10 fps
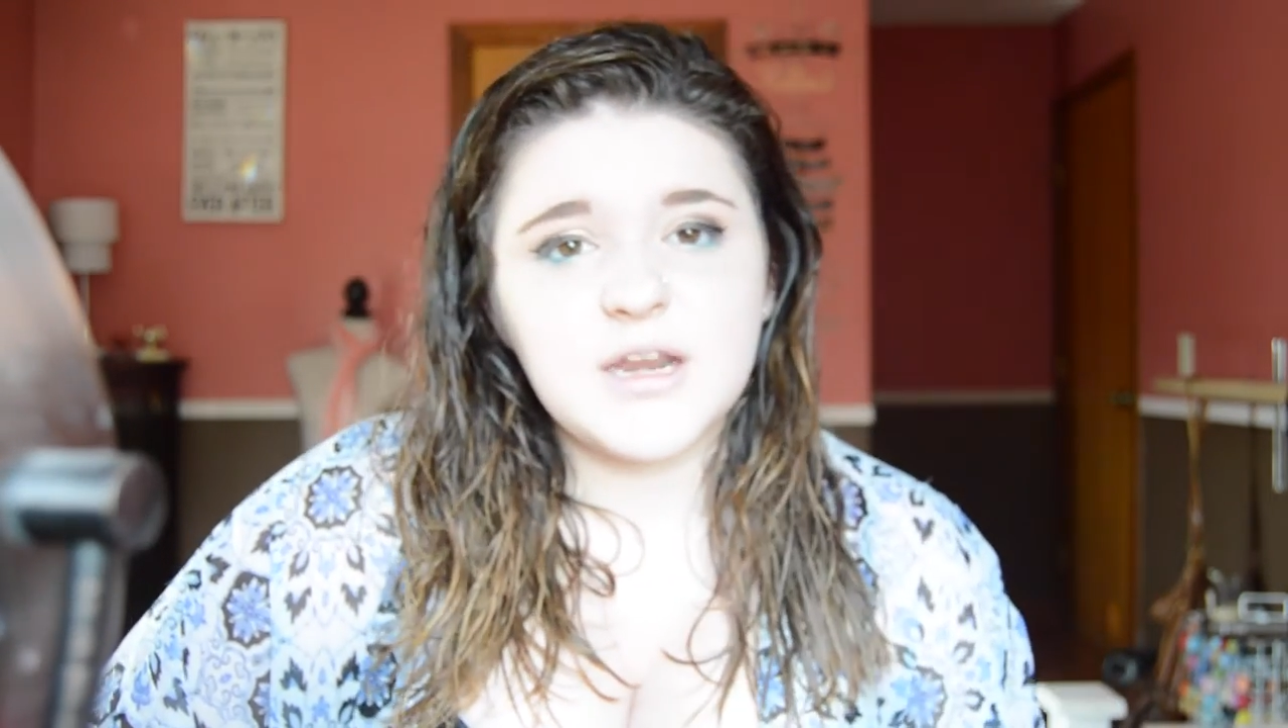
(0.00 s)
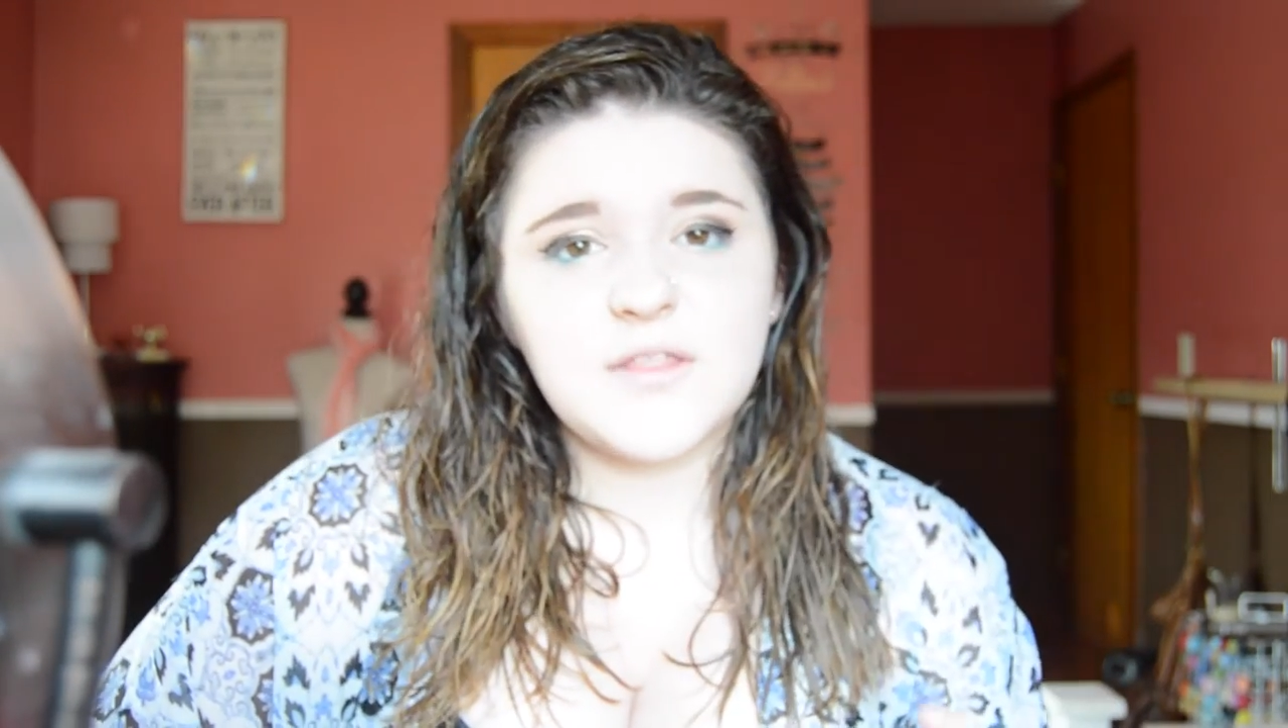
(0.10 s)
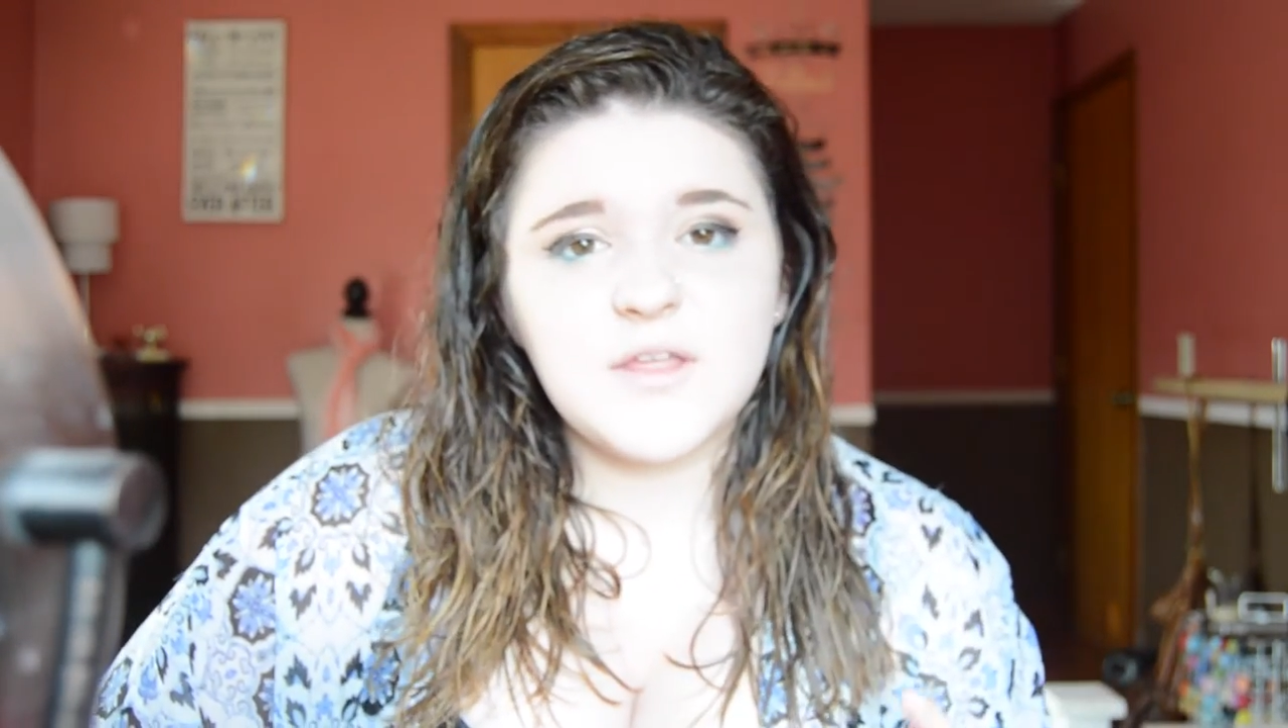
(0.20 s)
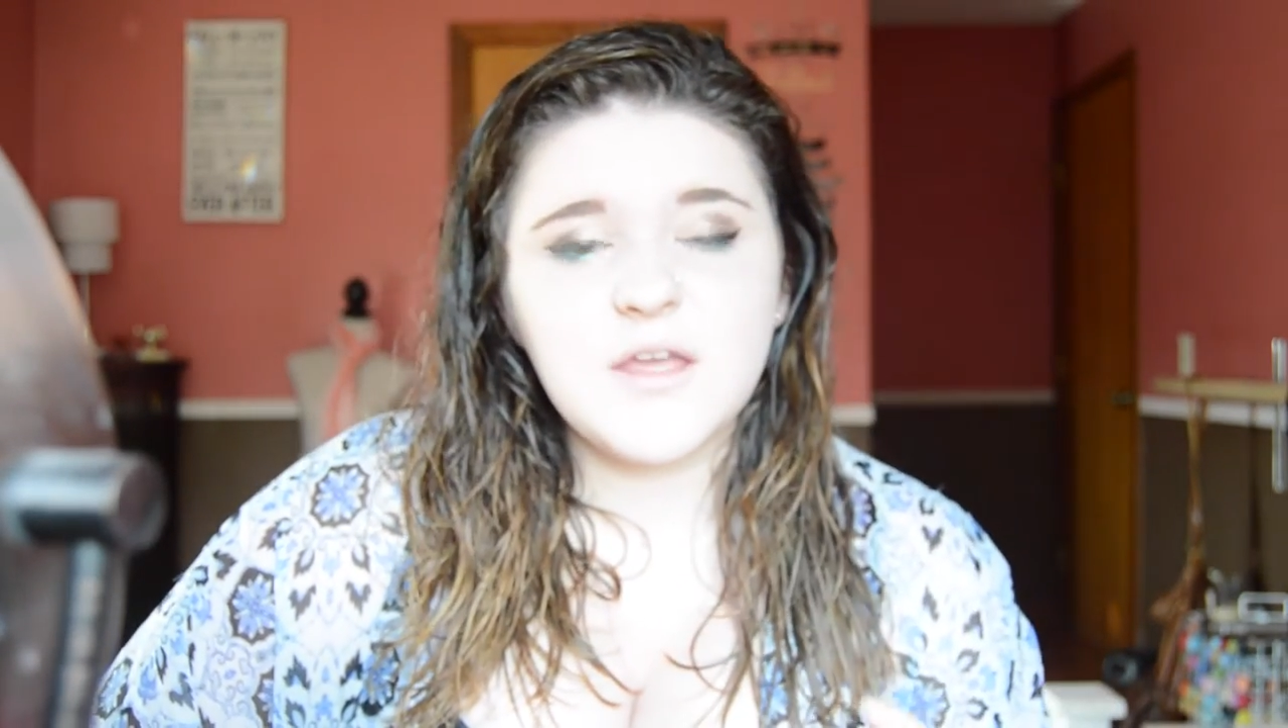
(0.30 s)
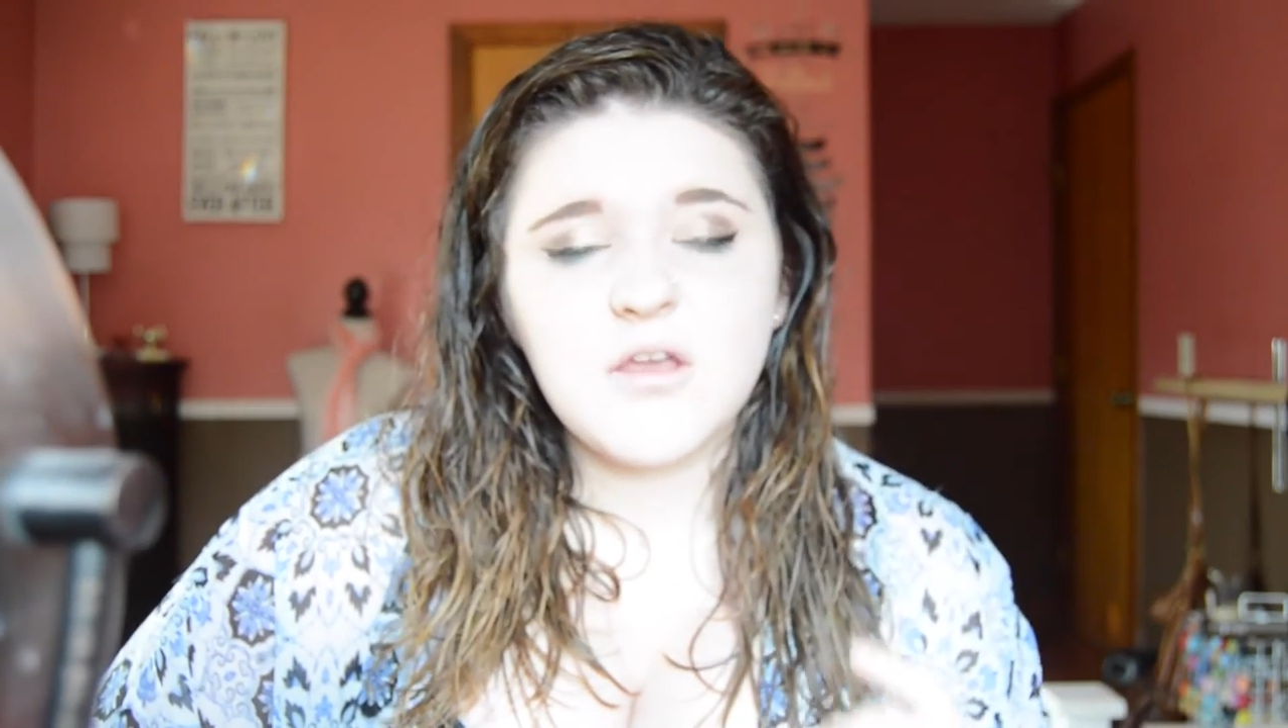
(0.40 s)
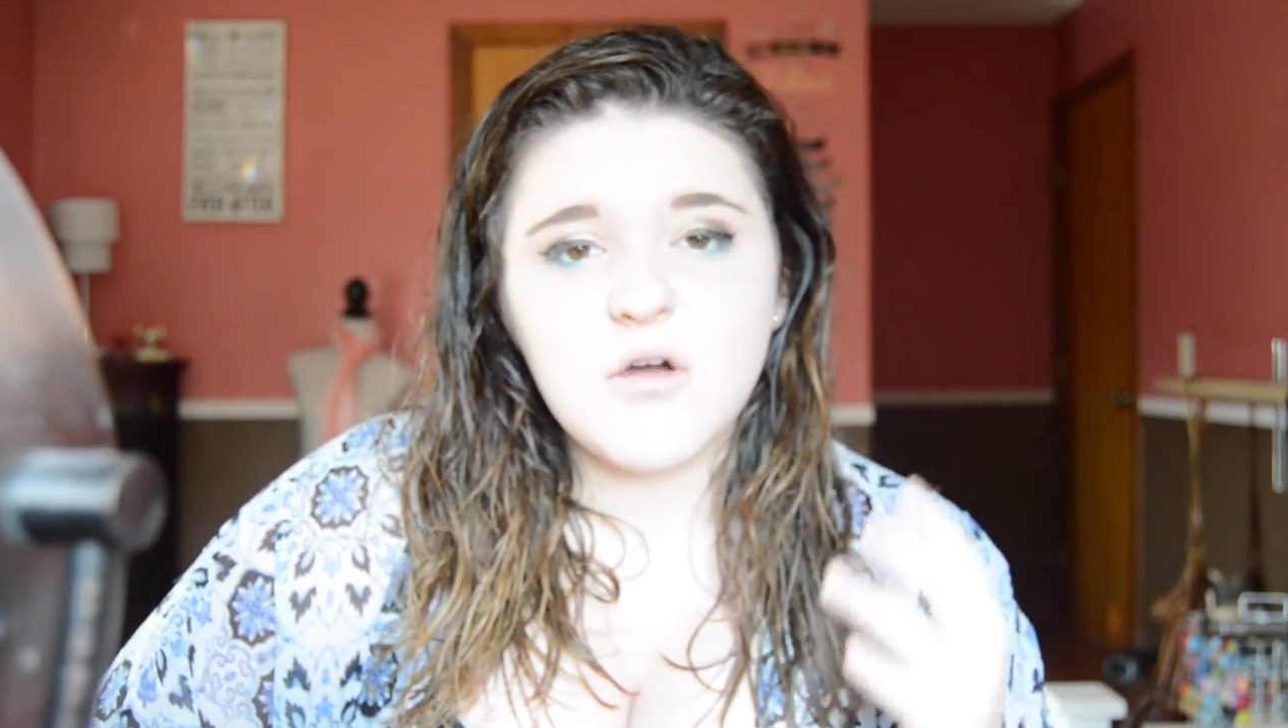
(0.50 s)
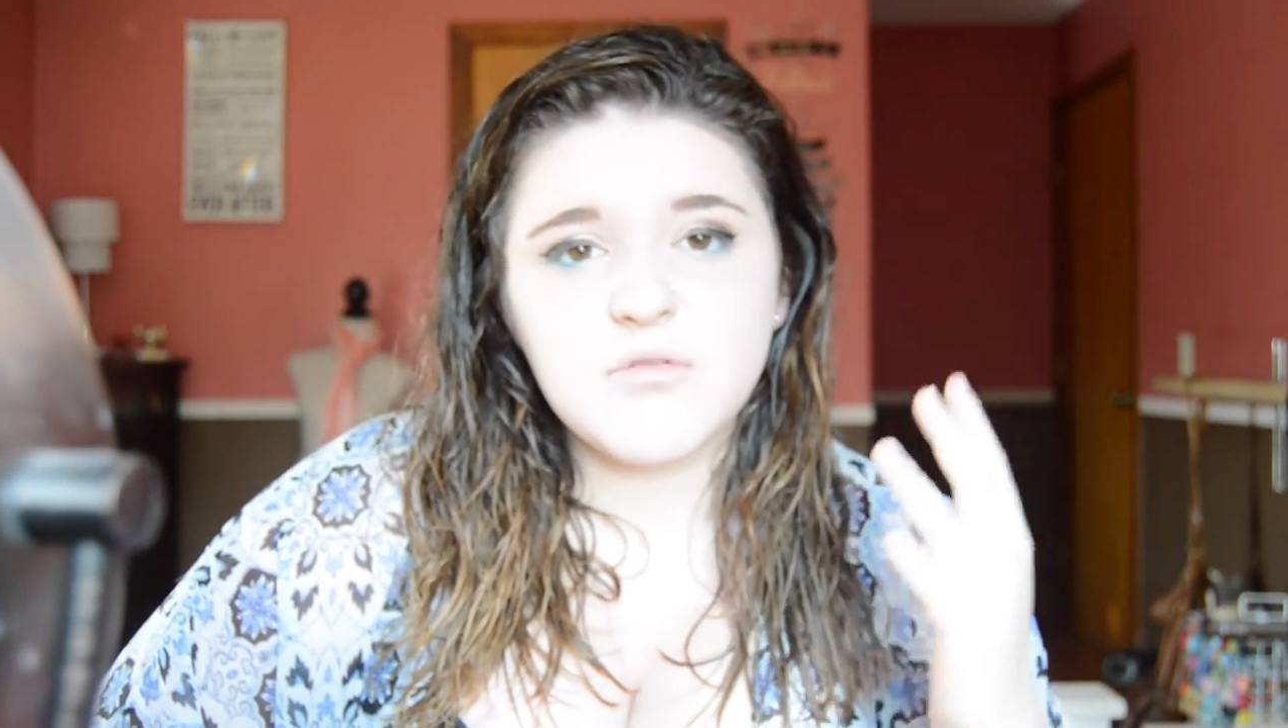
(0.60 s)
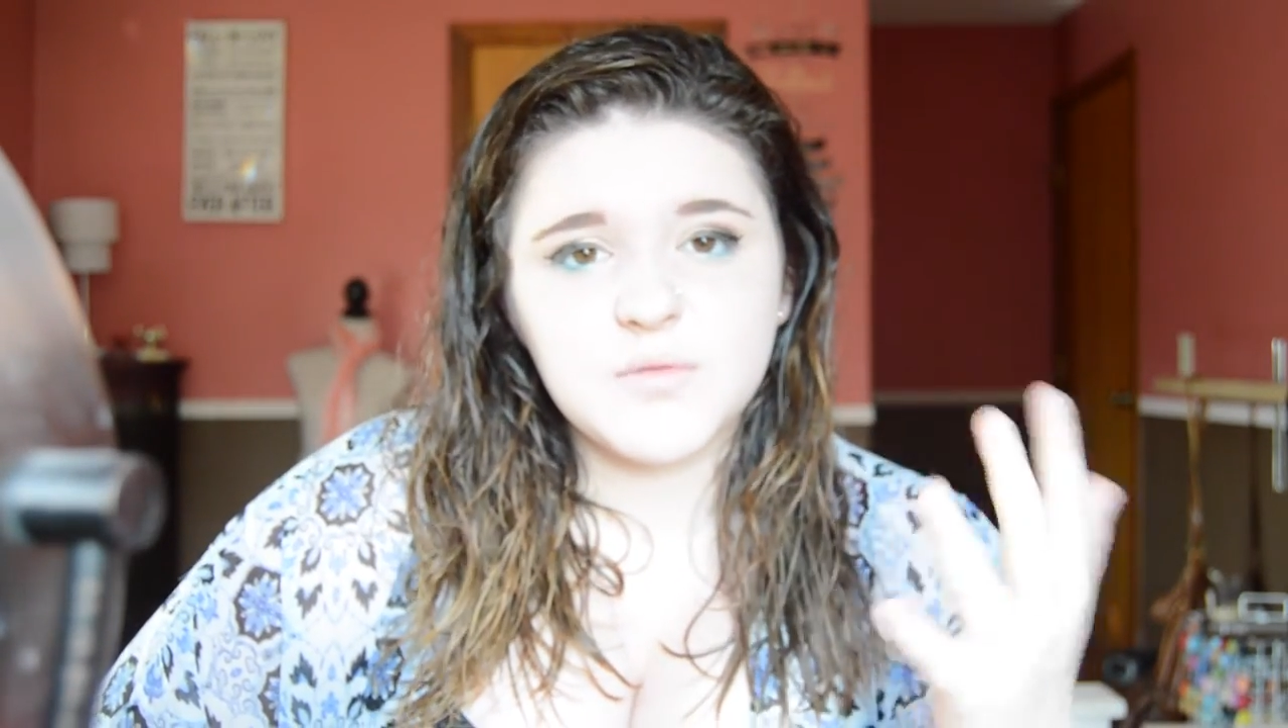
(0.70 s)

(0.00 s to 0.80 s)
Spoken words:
and I think it goes